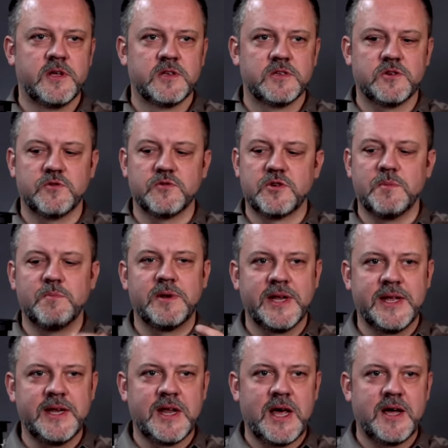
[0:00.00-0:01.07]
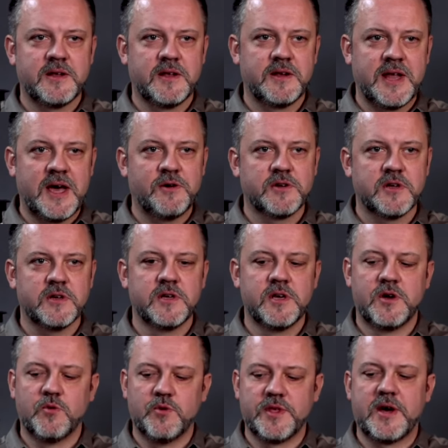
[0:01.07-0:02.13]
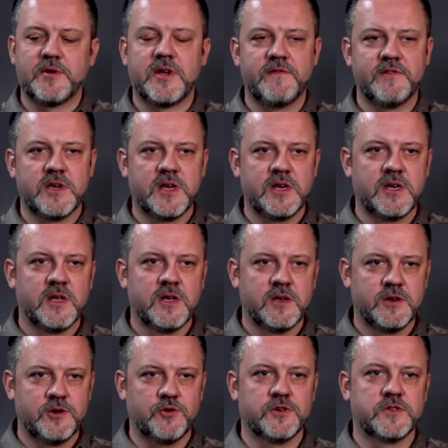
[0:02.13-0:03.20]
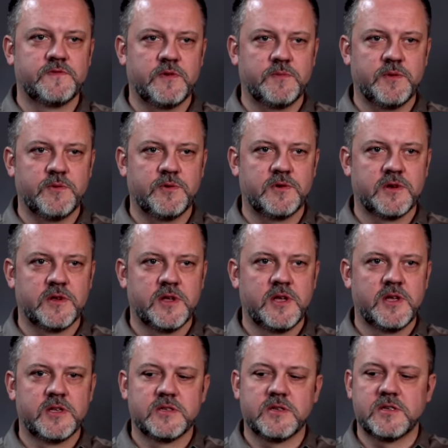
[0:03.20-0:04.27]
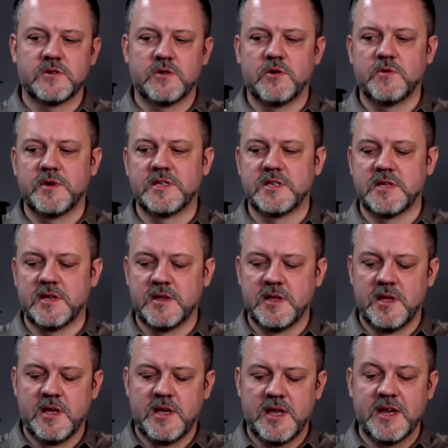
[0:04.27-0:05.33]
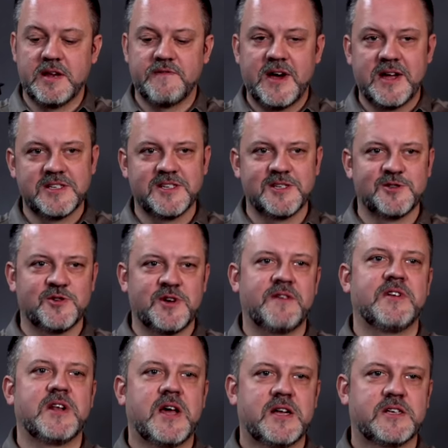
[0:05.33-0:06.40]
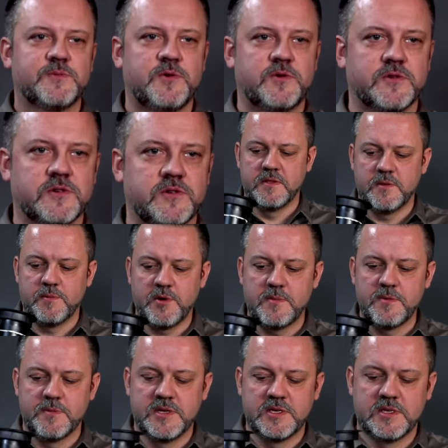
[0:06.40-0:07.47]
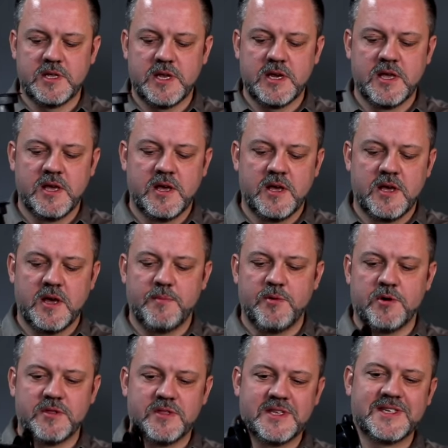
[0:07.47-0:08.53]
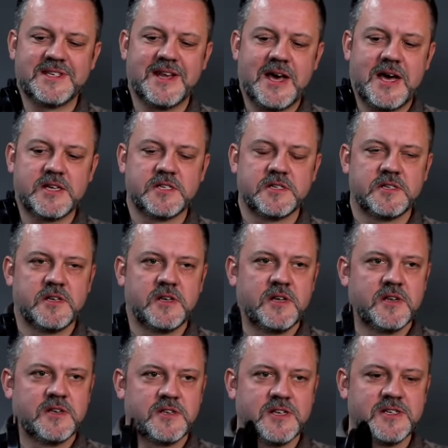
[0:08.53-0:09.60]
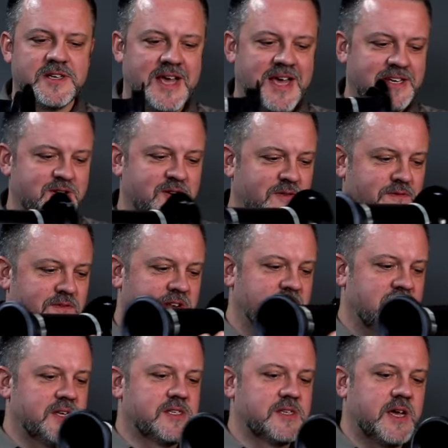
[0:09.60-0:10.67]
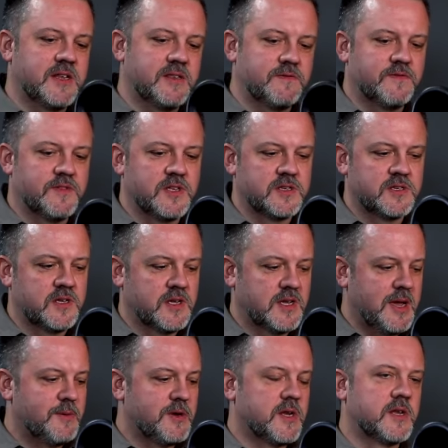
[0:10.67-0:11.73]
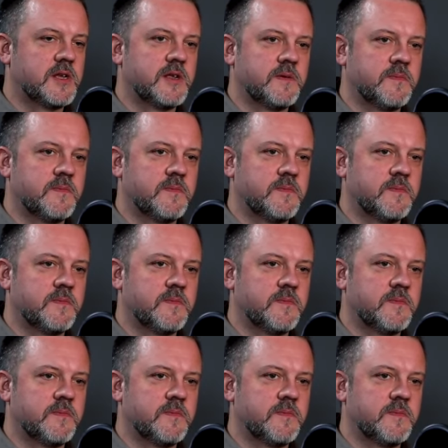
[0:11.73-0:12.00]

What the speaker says: So you can play louder without having any noise from the port. So it's always an advantage to have a large port. The problem is that a port this large doesn't actually fit inside of this cabinet.